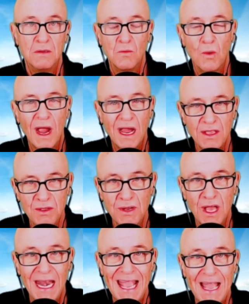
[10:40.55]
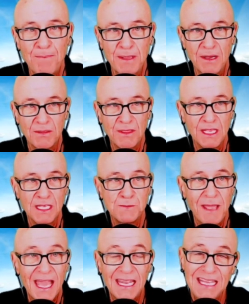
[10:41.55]
Why are you not happy? Are things
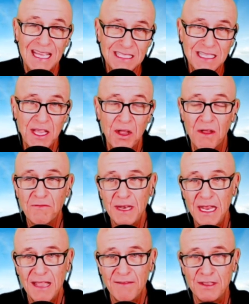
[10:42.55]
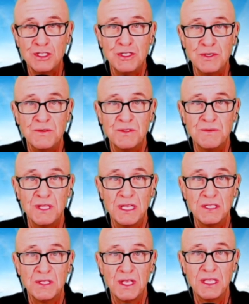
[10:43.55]
bad? Yes, they often have issues and
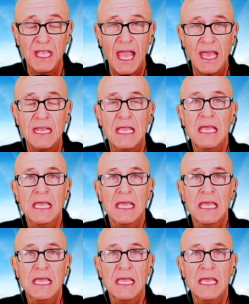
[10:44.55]
things like that.